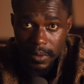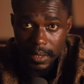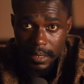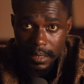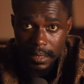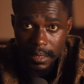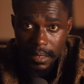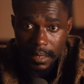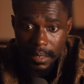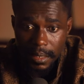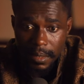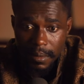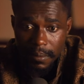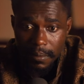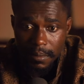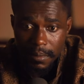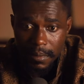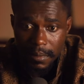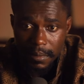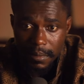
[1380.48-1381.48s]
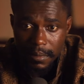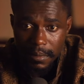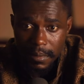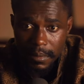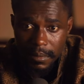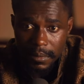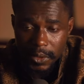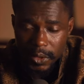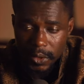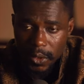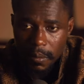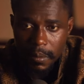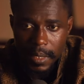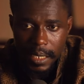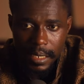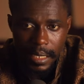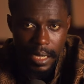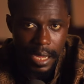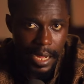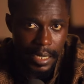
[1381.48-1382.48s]
with so
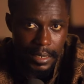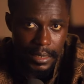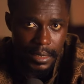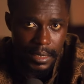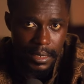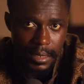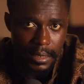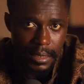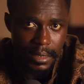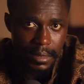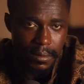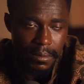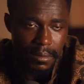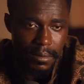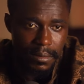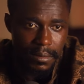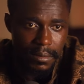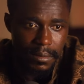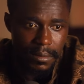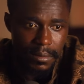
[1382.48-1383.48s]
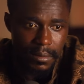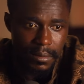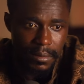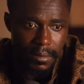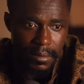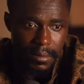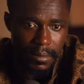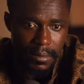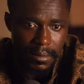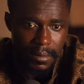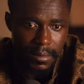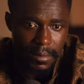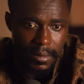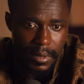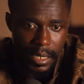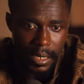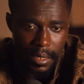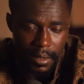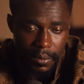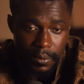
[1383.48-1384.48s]
many artists
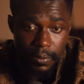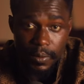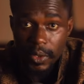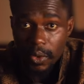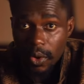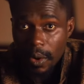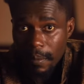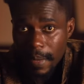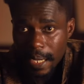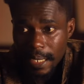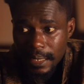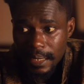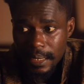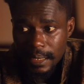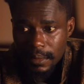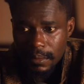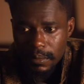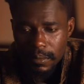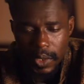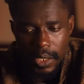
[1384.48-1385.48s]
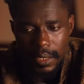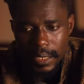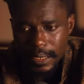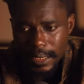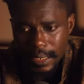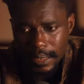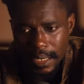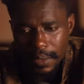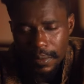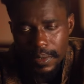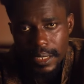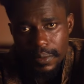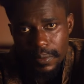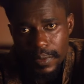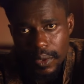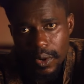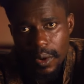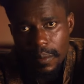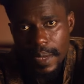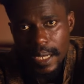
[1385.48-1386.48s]
uh, recommending, not necessarily
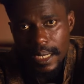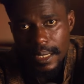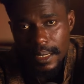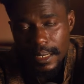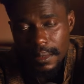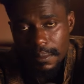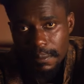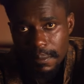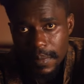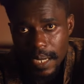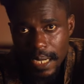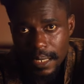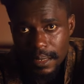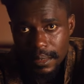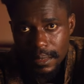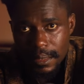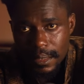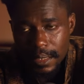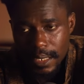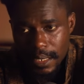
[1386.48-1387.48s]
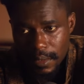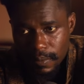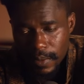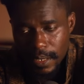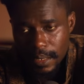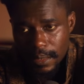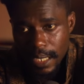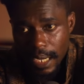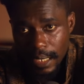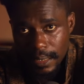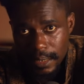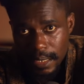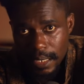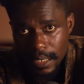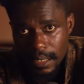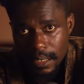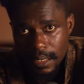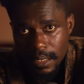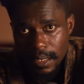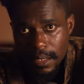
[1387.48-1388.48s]
recommending, but giving their
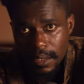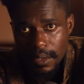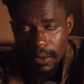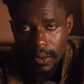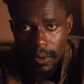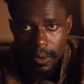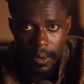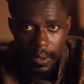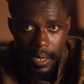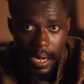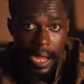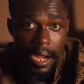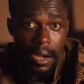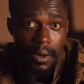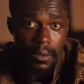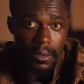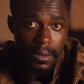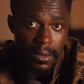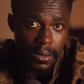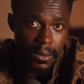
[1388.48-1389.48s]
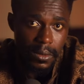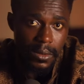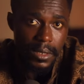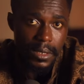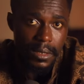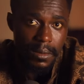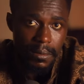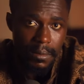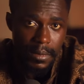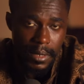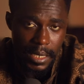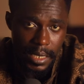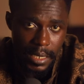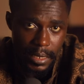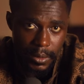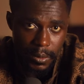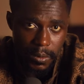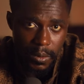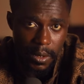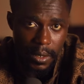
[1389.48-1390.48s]
take on how good
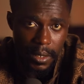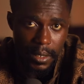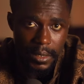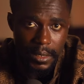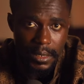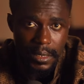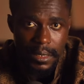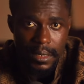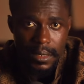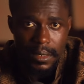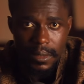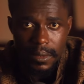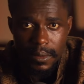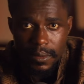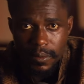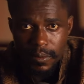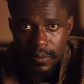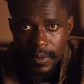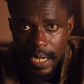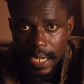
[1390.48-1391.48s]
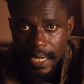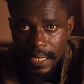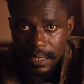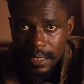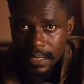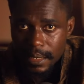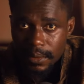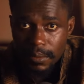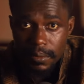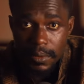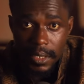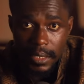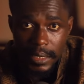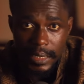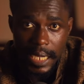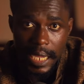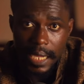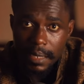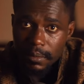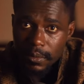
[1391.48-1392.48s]
it was, right? Its real
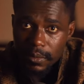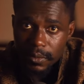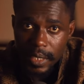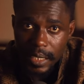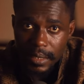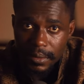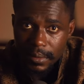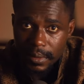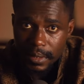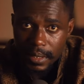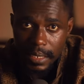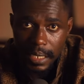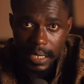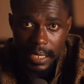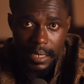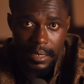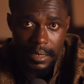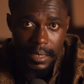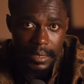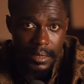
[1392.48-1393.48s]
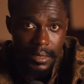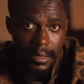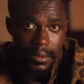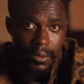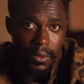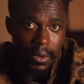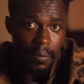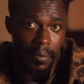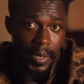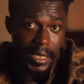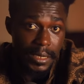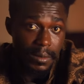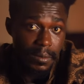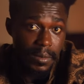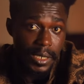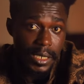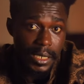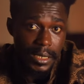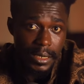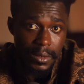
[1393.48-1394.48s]
time rendering and its
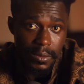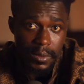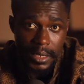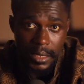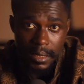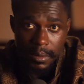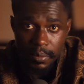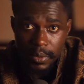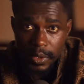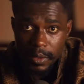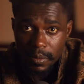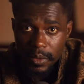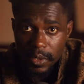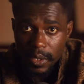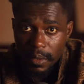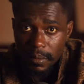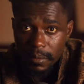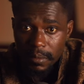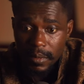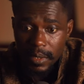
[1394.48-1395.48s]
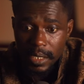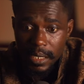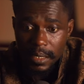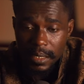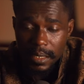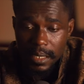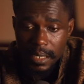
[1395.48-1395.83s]
compatibility with premium